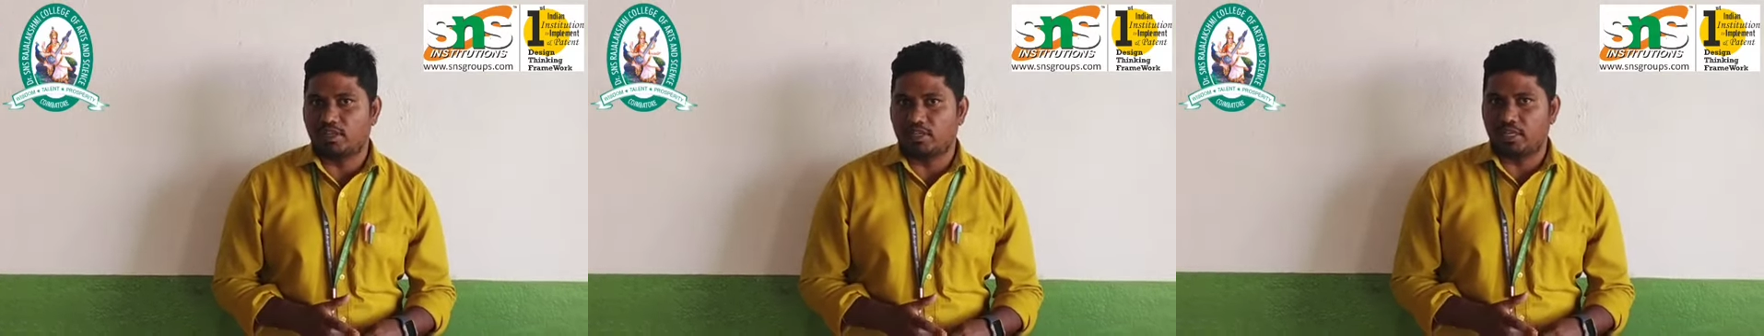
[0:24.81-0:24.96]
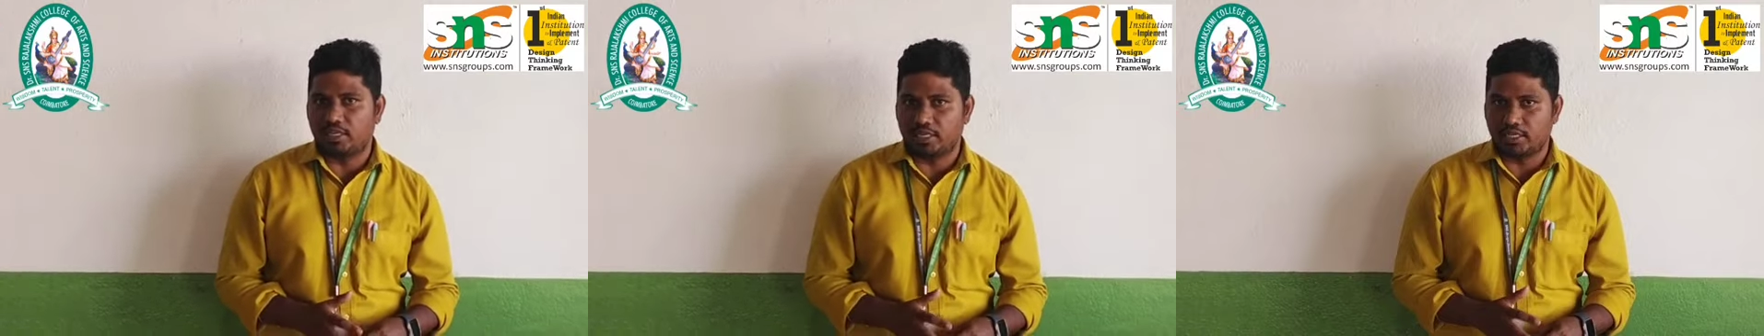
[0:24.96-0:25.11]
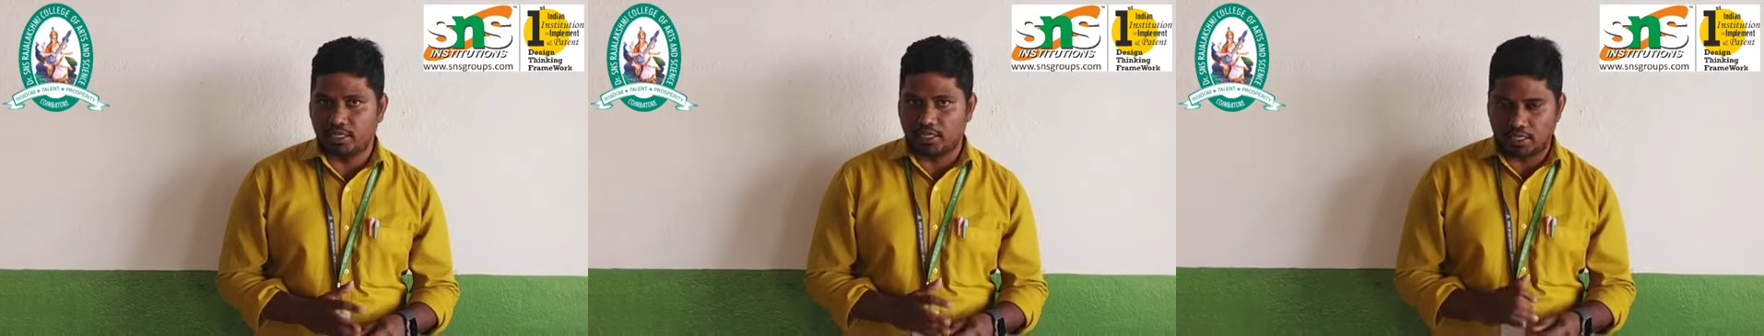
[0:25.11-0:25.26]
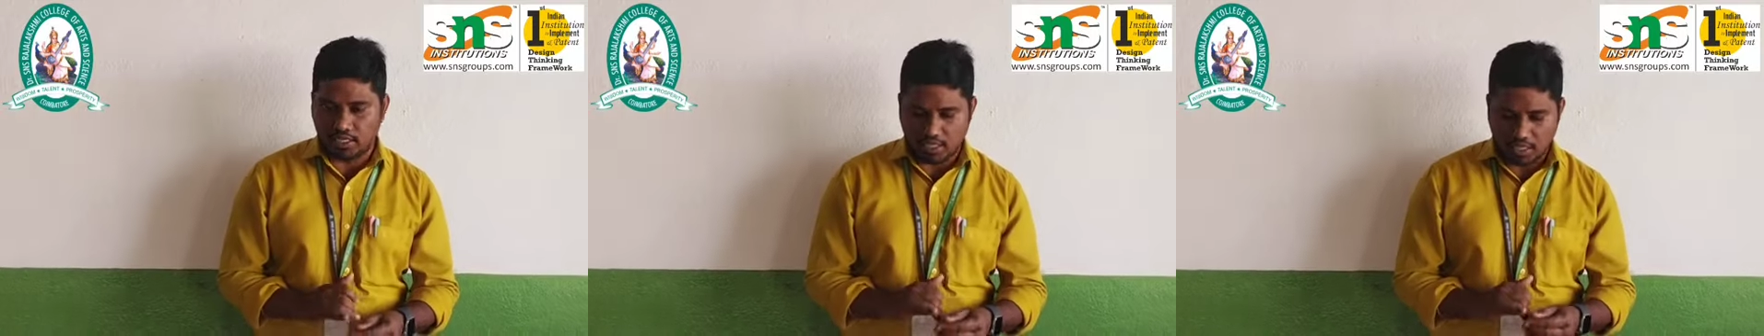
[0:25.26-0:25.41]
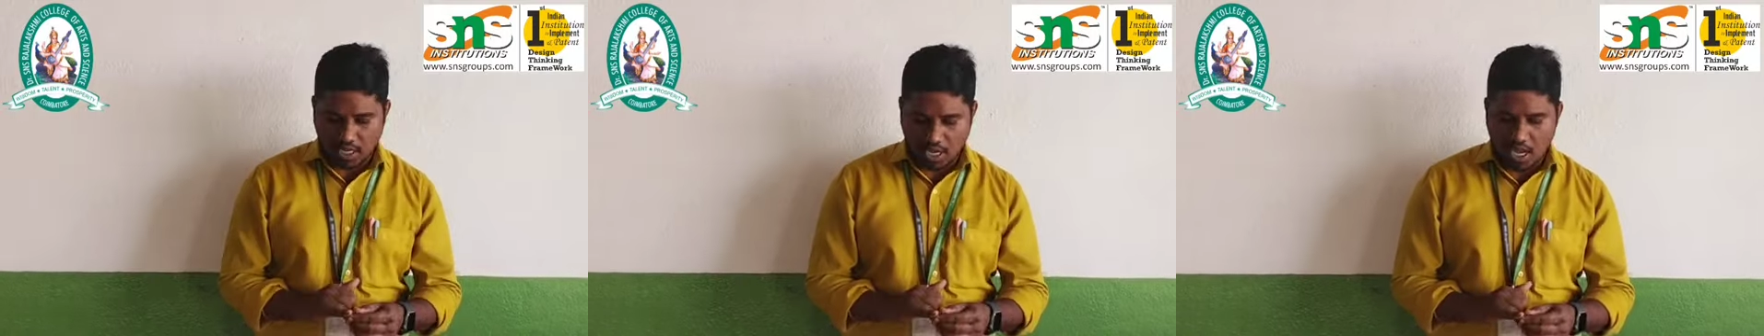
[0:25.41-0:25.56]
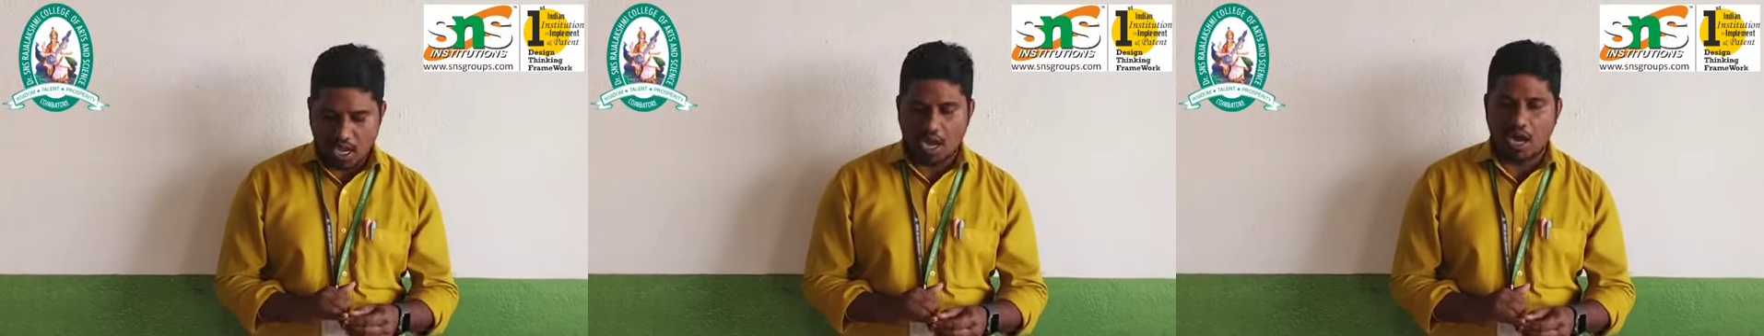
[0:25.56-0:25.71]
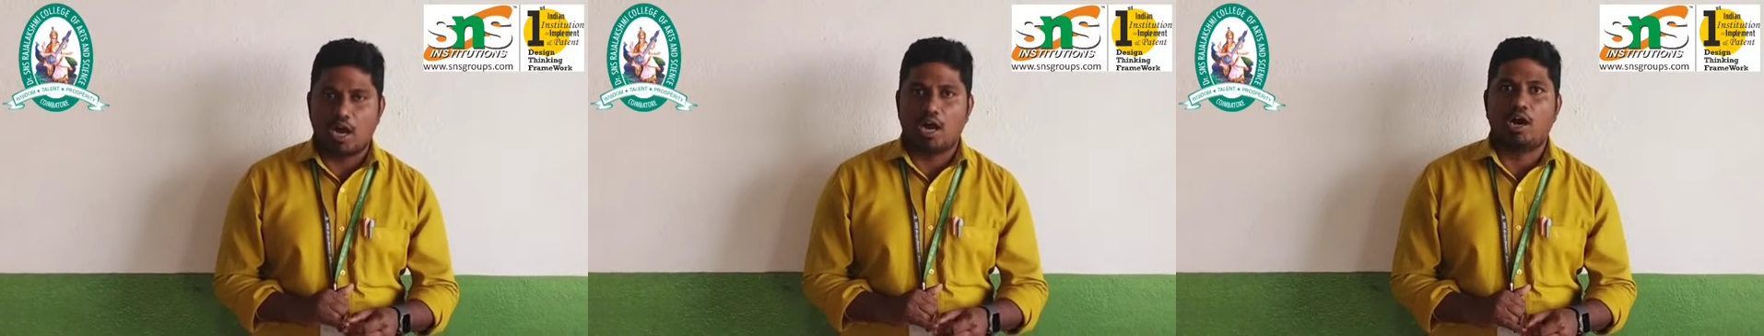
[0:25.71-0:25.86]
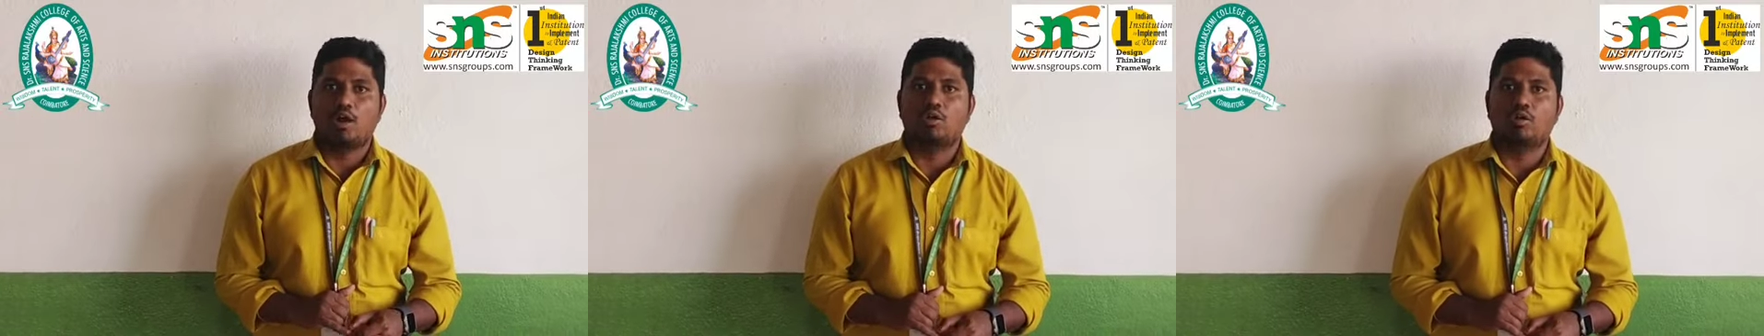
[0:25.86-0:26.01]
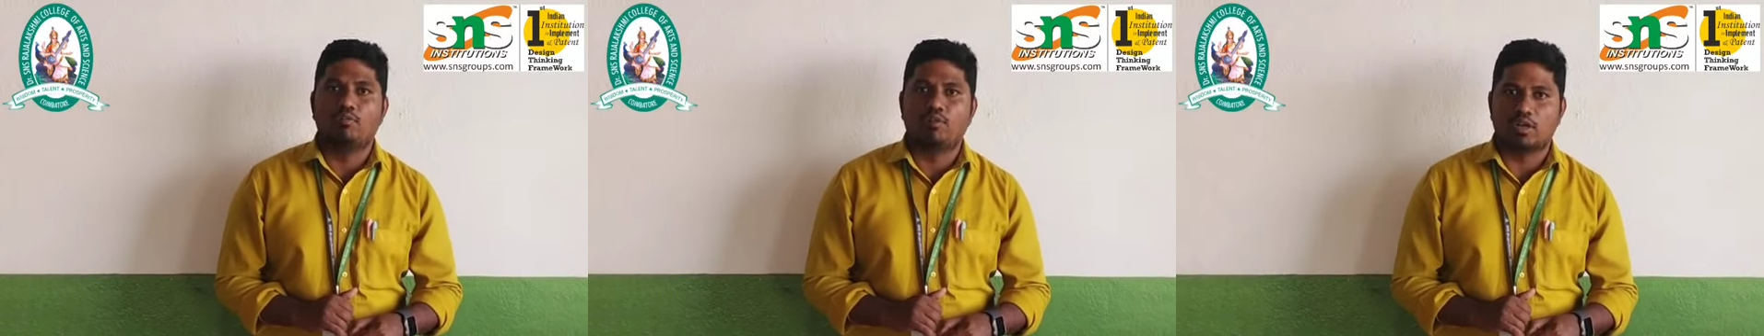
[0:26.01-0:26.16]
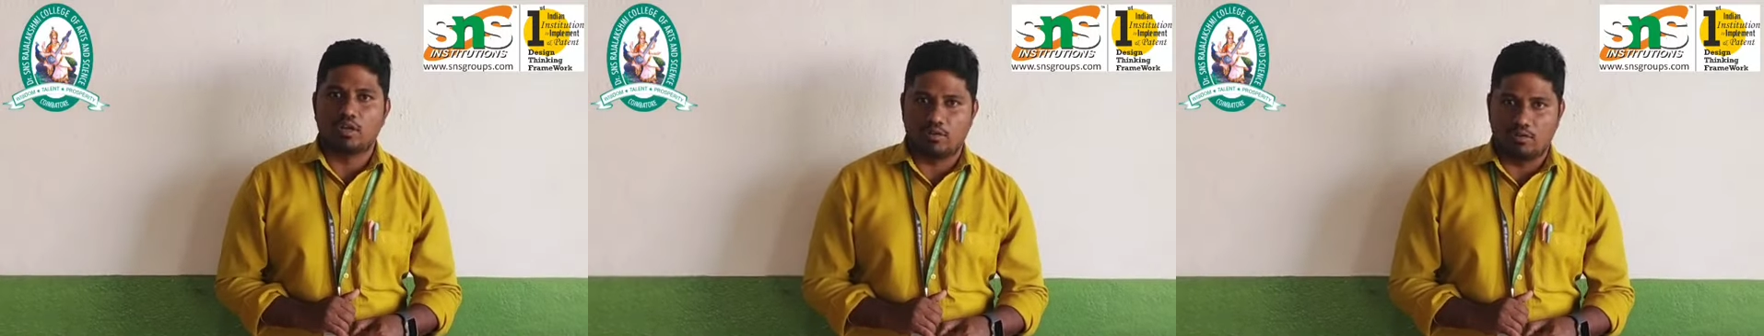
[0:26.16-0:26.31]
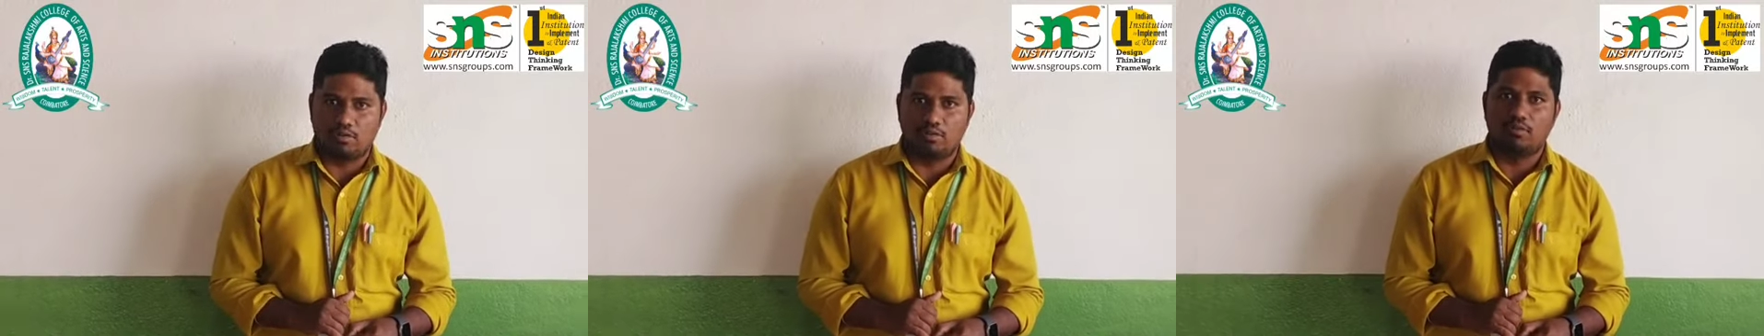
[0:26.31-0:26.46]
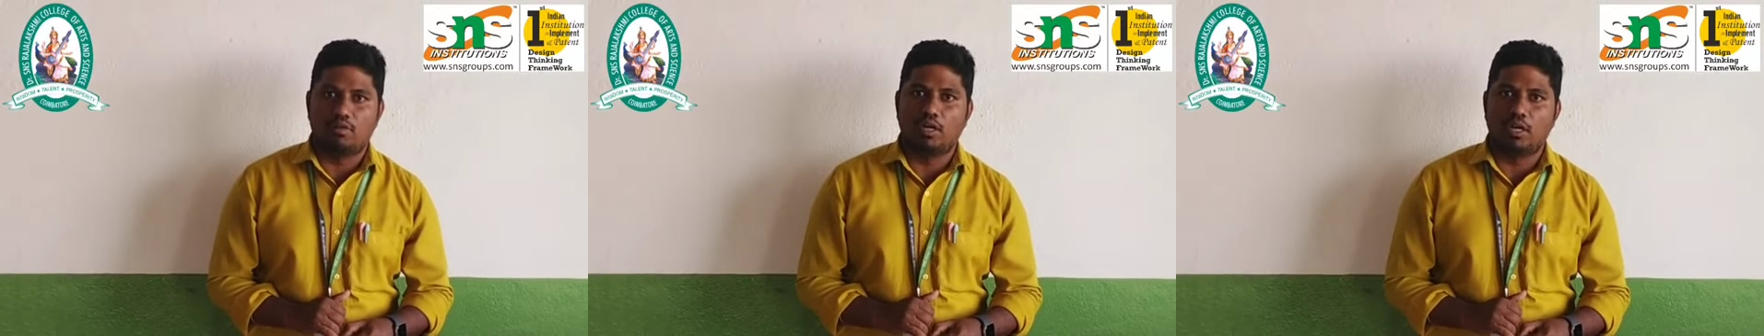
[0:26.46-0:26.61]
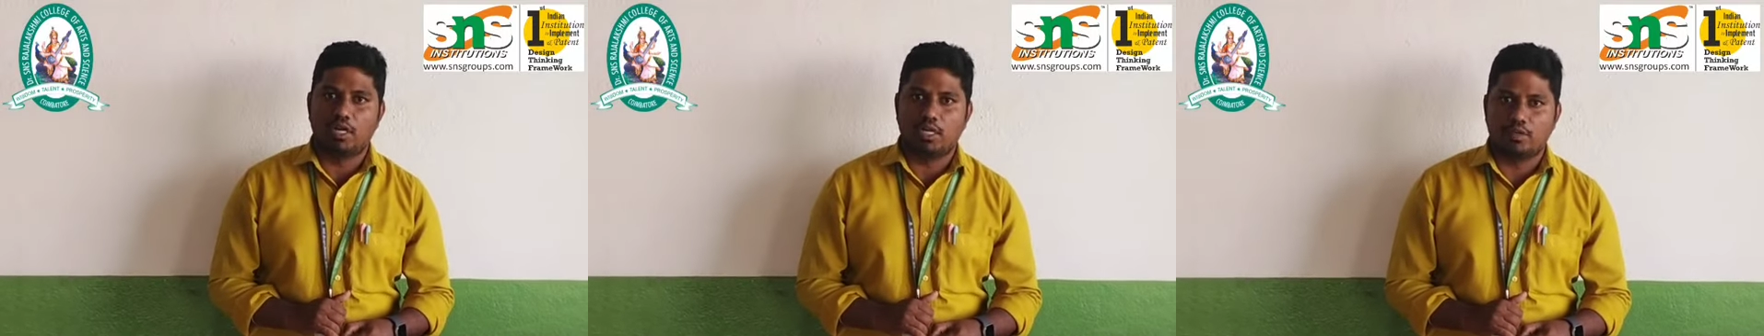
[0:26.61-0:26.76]
the our
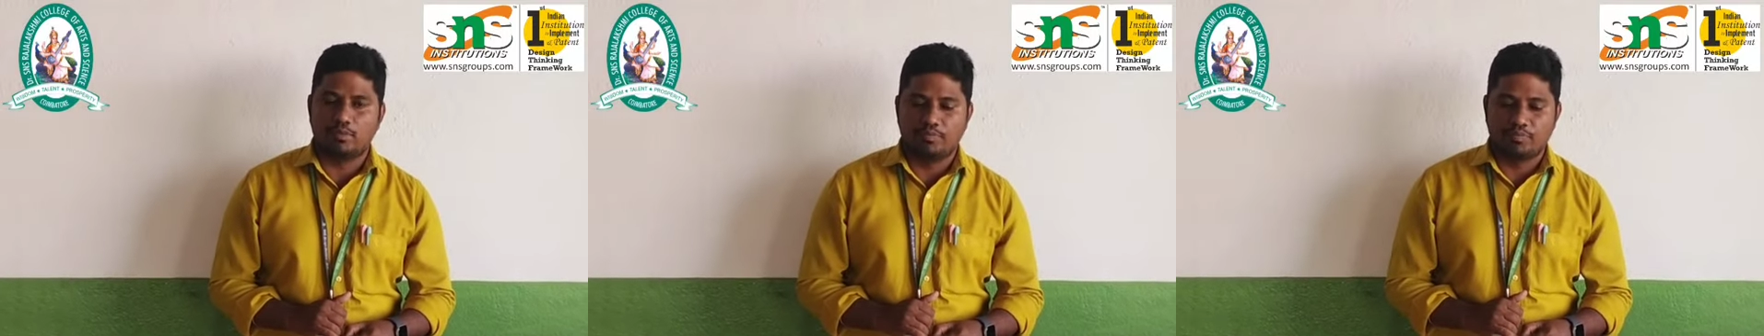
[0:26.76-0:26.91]
world.